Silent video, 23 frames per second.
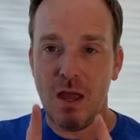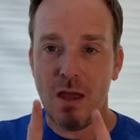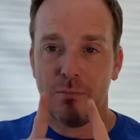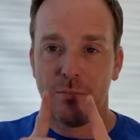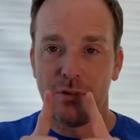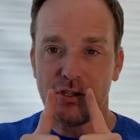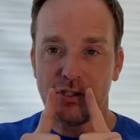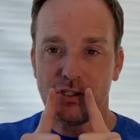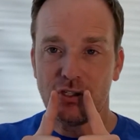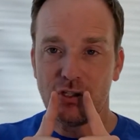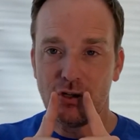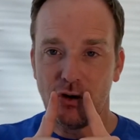
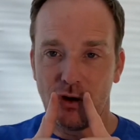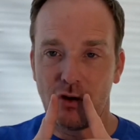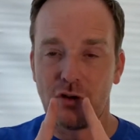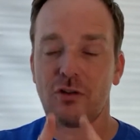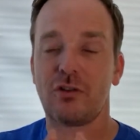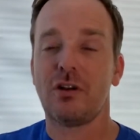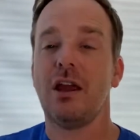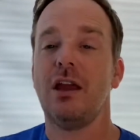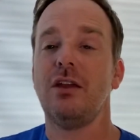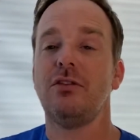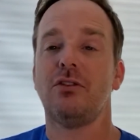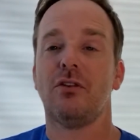but still
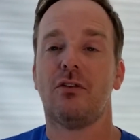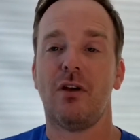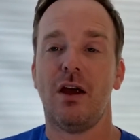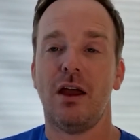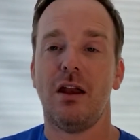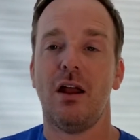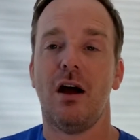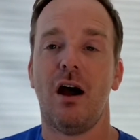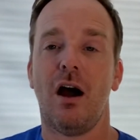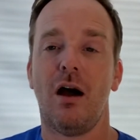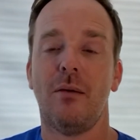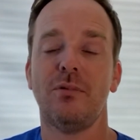create the right
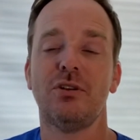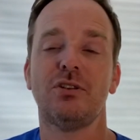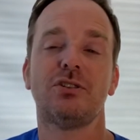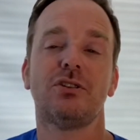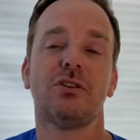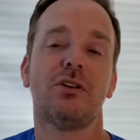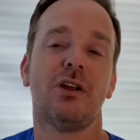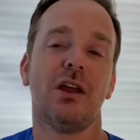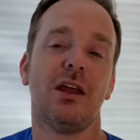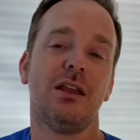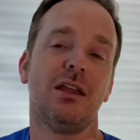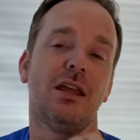
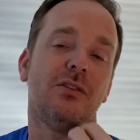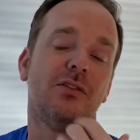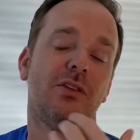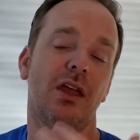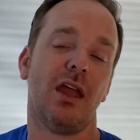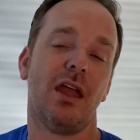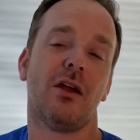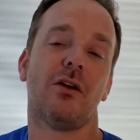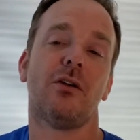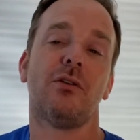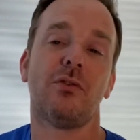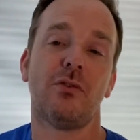embouchure and get the
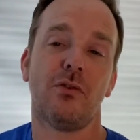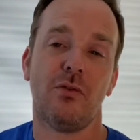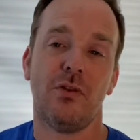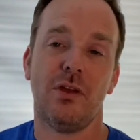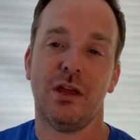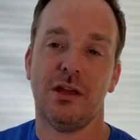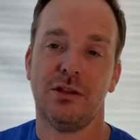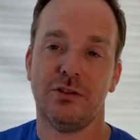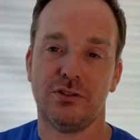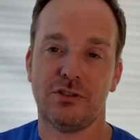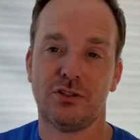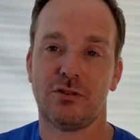air through the
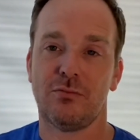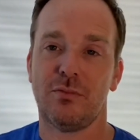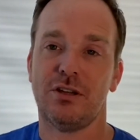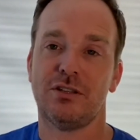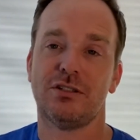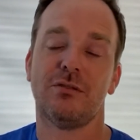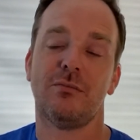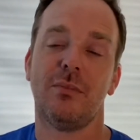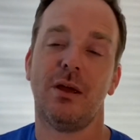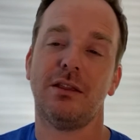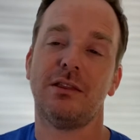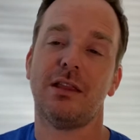instrument
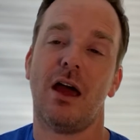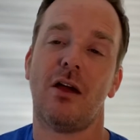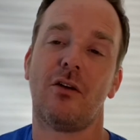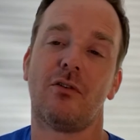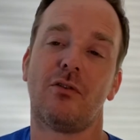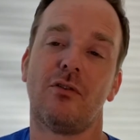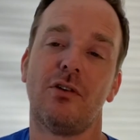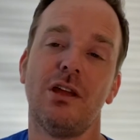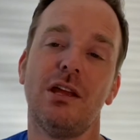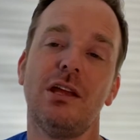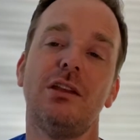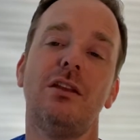to make that
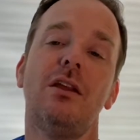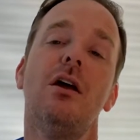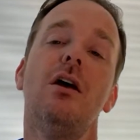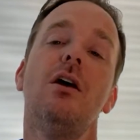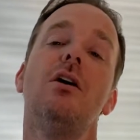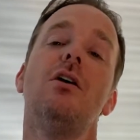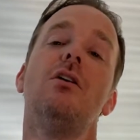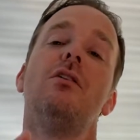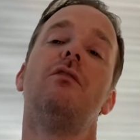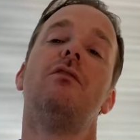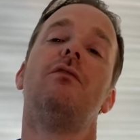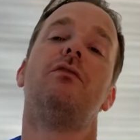reed
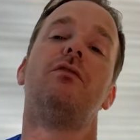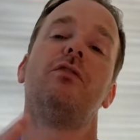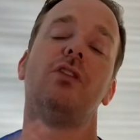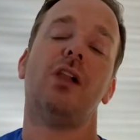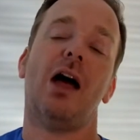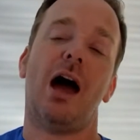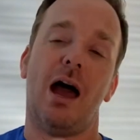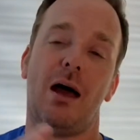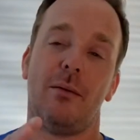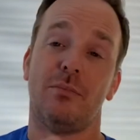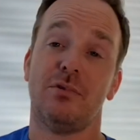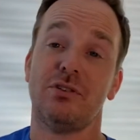
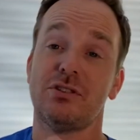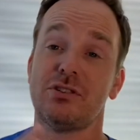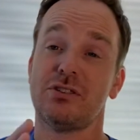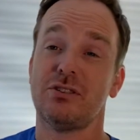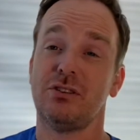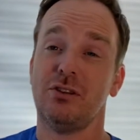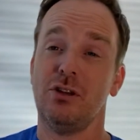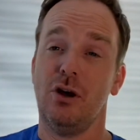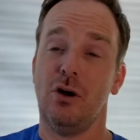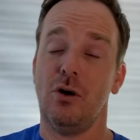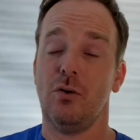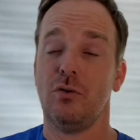flat
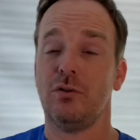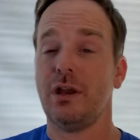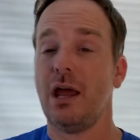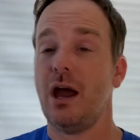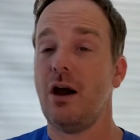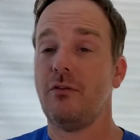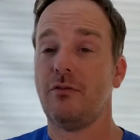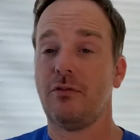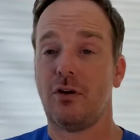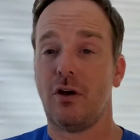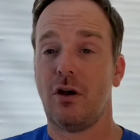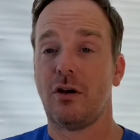slow. Now
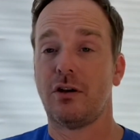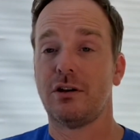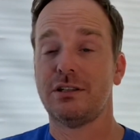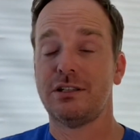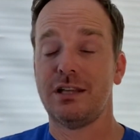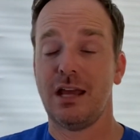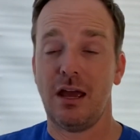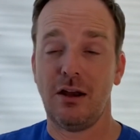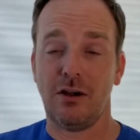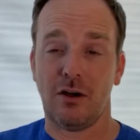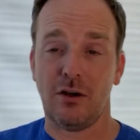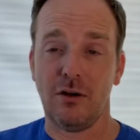for our
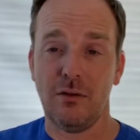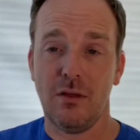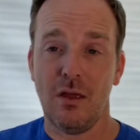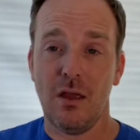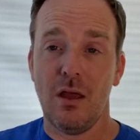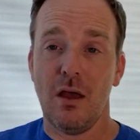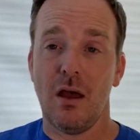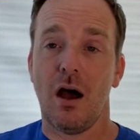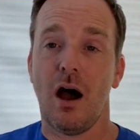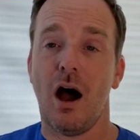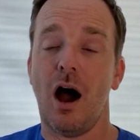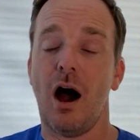tenor,
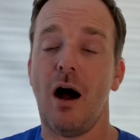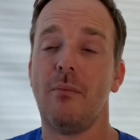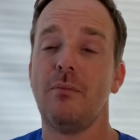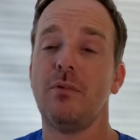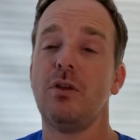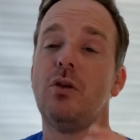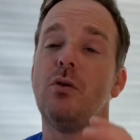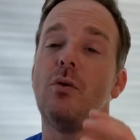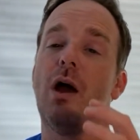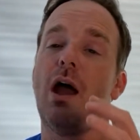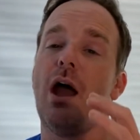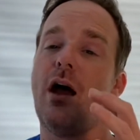um,
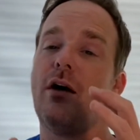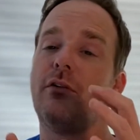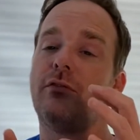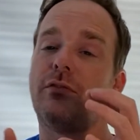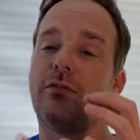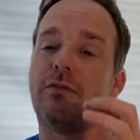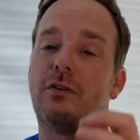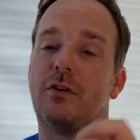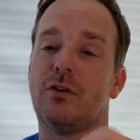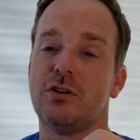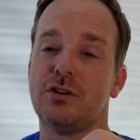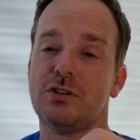you have
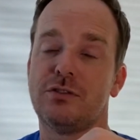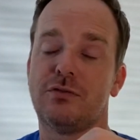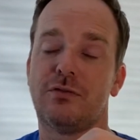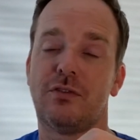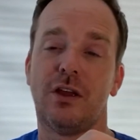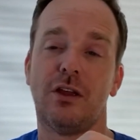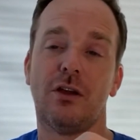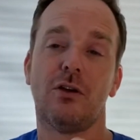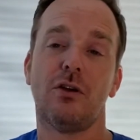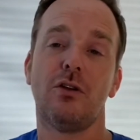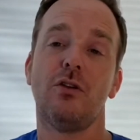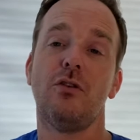first
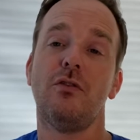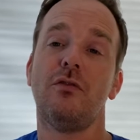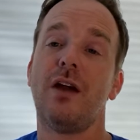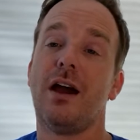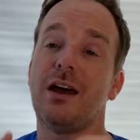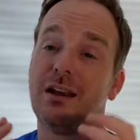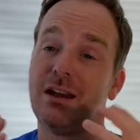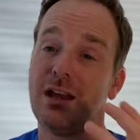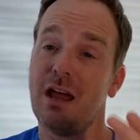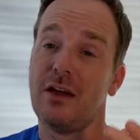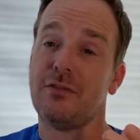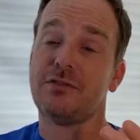finger, you've got
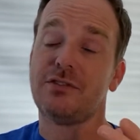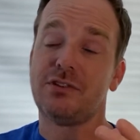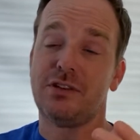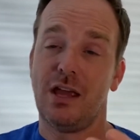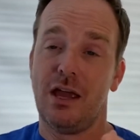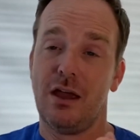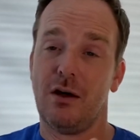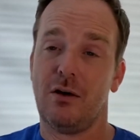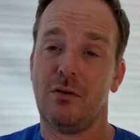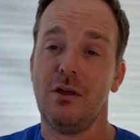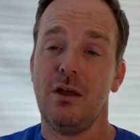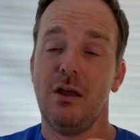an F
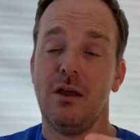scale.